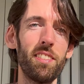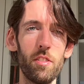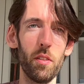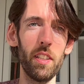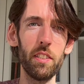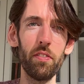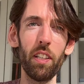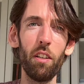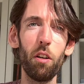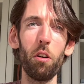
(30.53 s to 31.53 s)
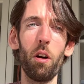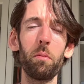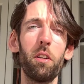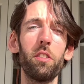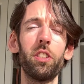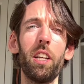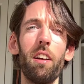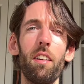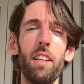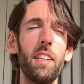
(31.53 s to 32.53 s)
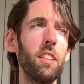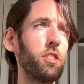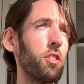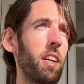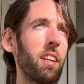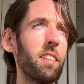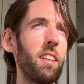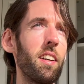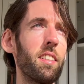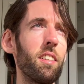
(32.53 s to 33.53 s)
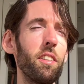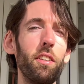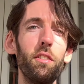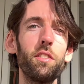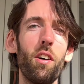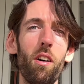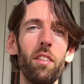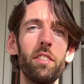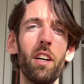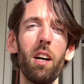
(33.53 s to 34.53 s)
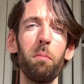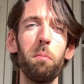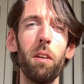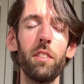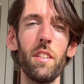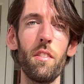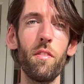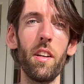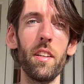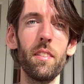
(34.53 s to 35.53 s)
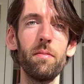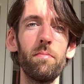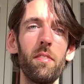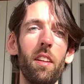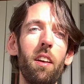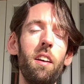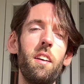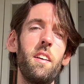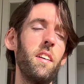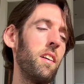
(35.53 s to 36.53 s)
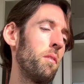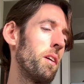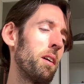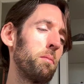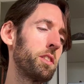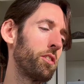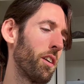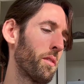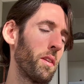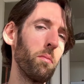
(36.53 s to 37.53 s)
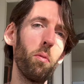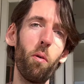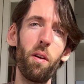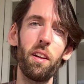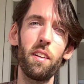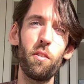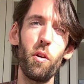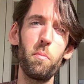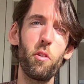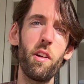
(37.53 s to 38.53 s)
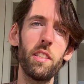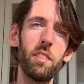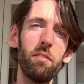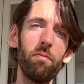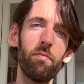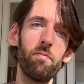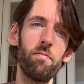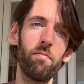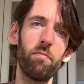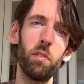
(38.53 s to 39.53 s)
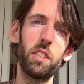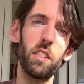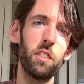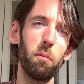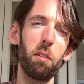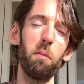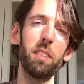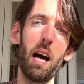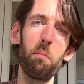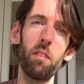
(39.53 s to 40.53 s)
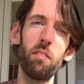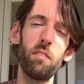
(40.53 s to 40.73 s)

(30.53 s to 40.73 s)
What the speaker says: So in this video, I'm going to share a little trick that I use all the time in my songwriting. When I'm stuck with a boring chord progression, which can sometimes happen,